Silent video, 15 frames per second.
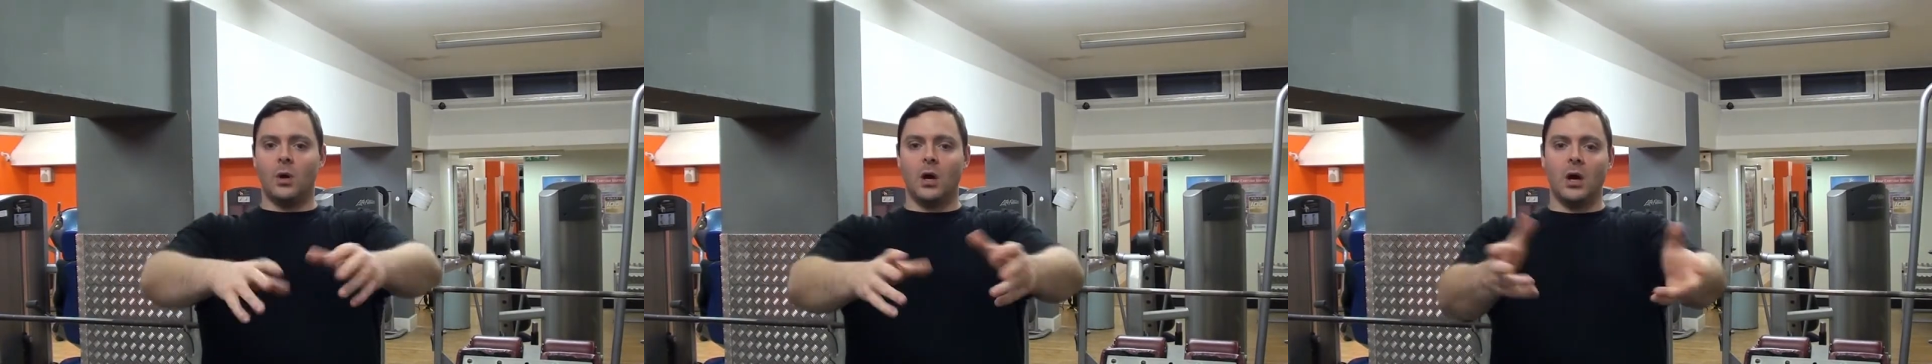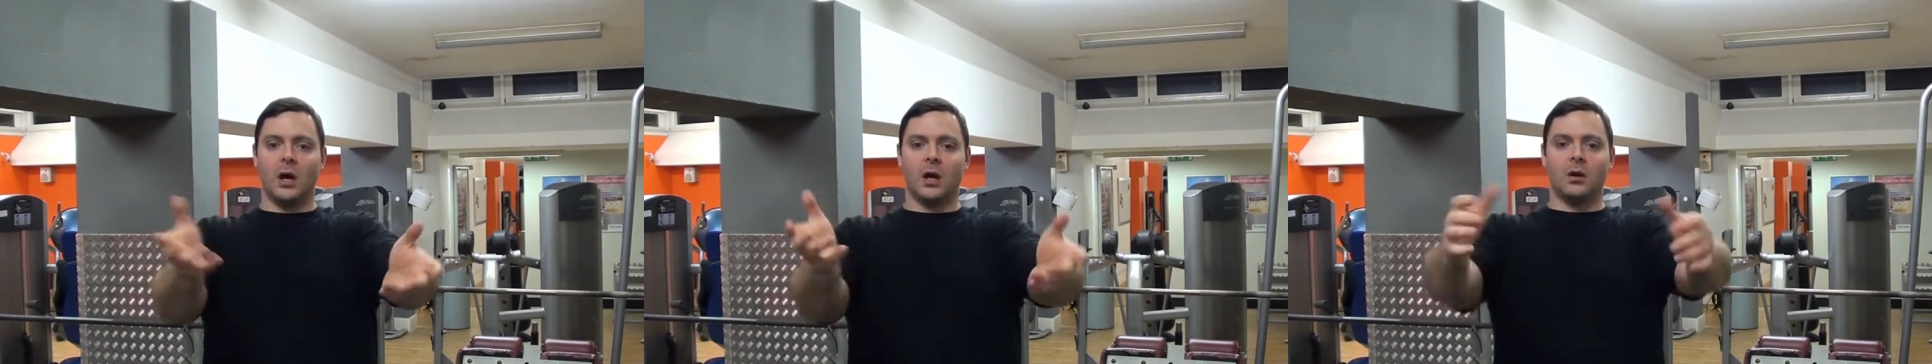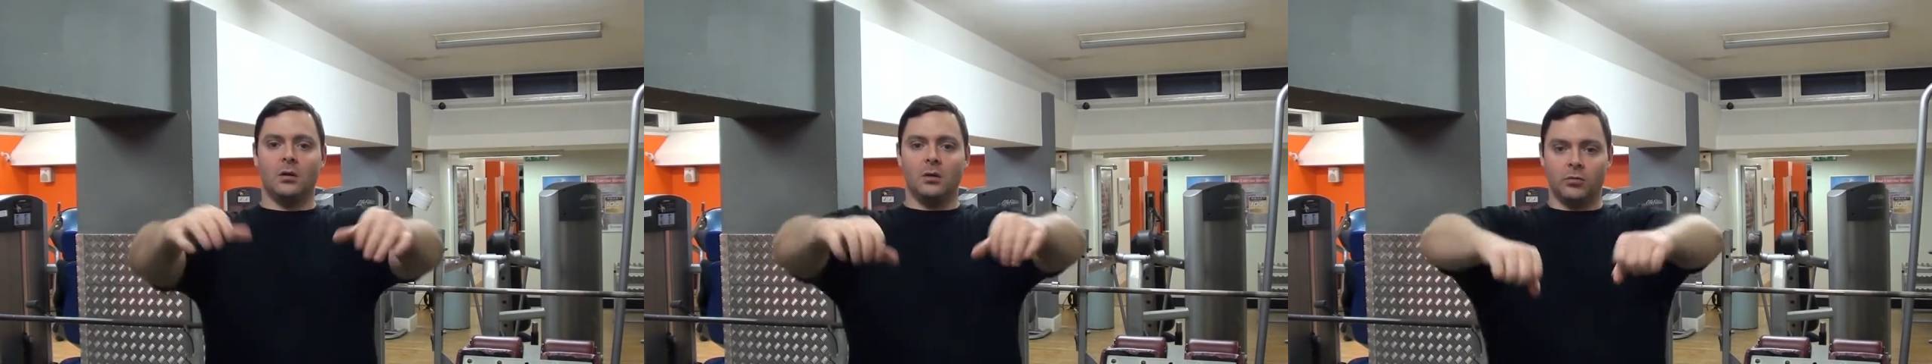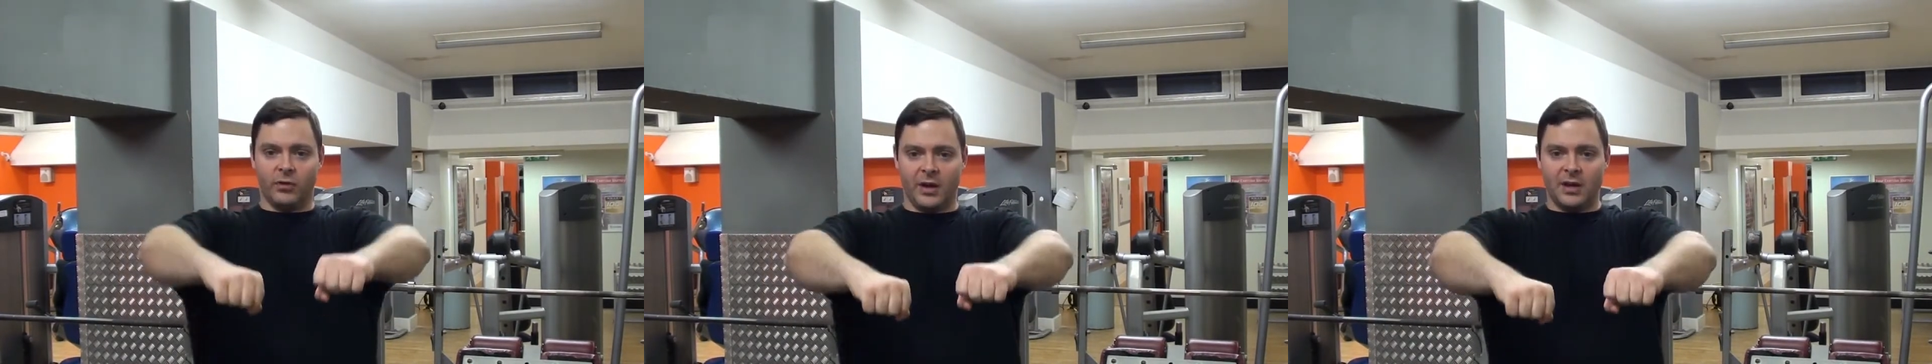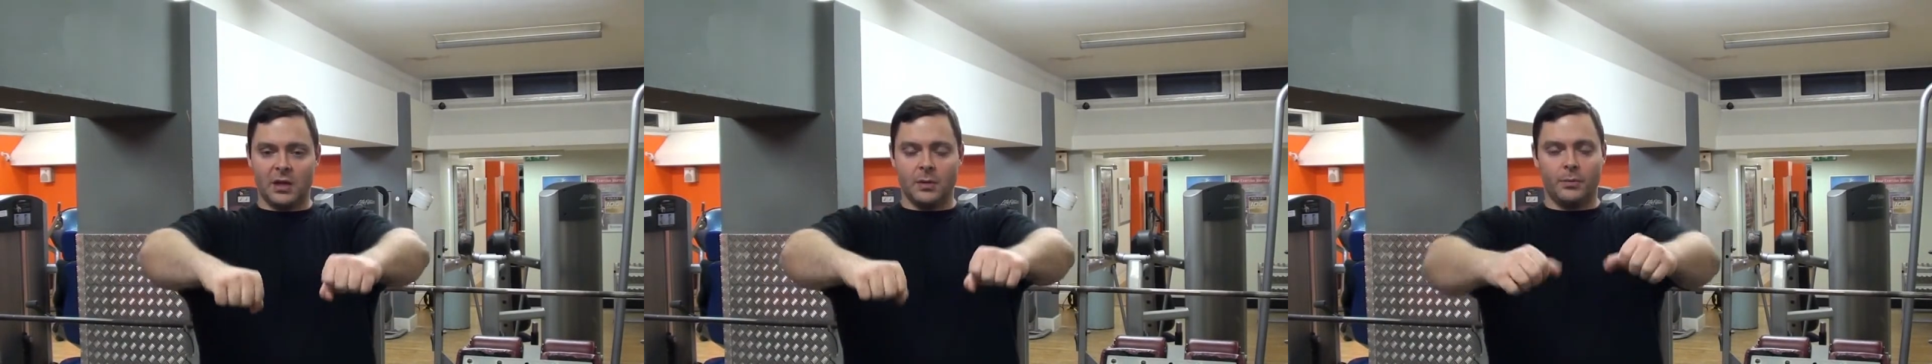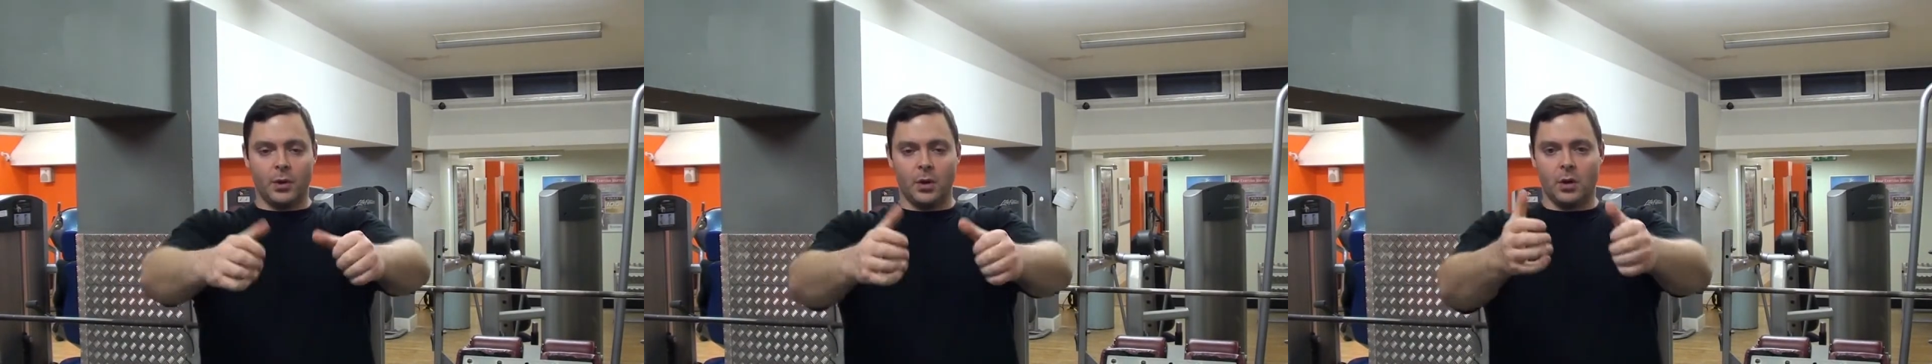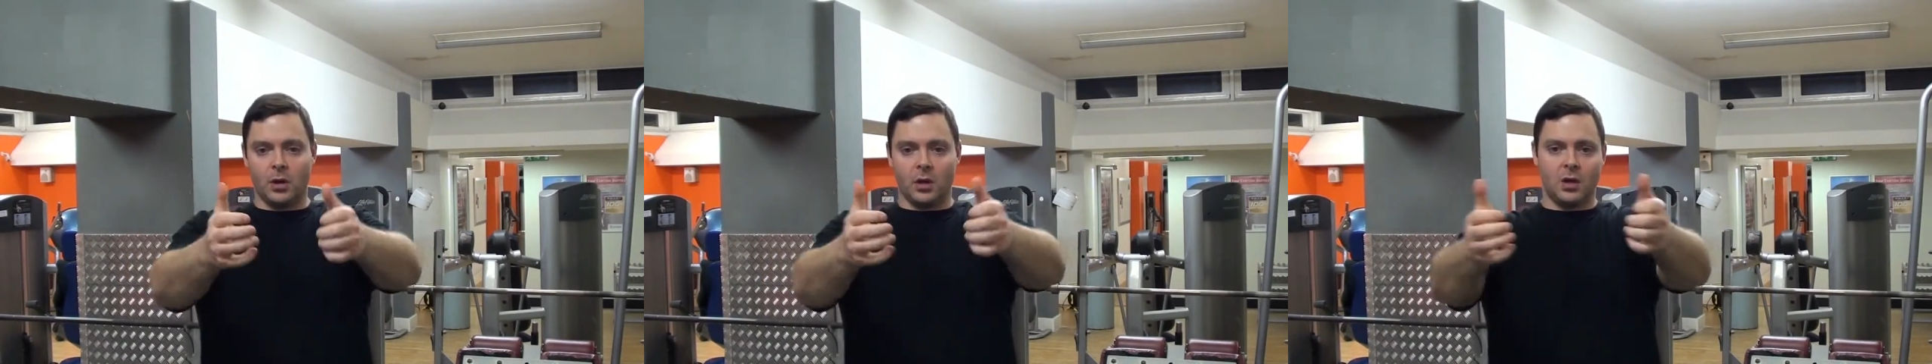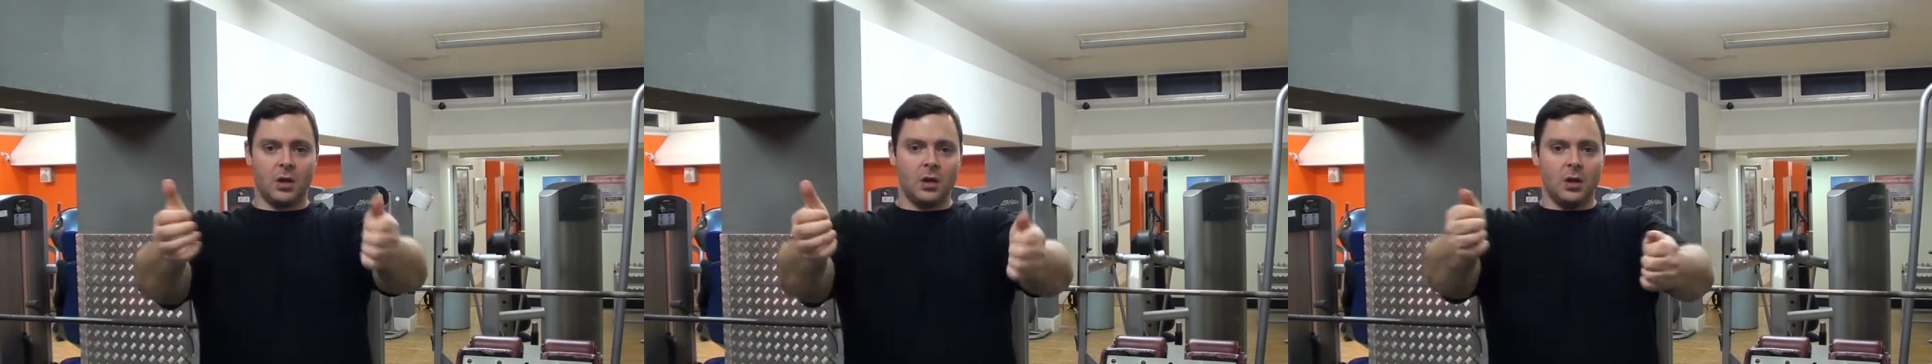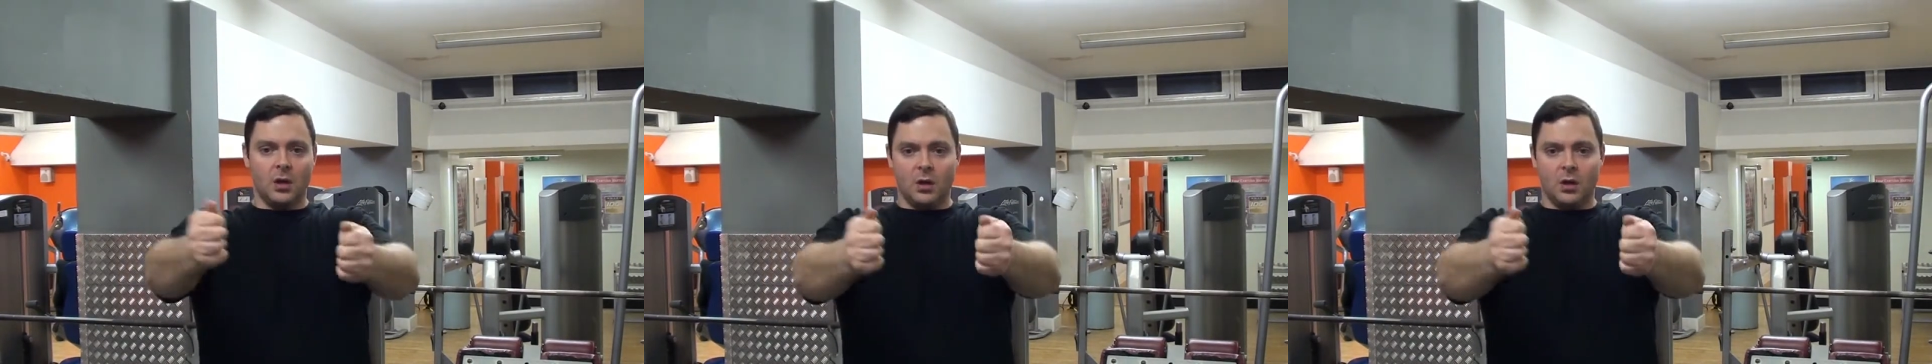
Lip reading: work, reading a book,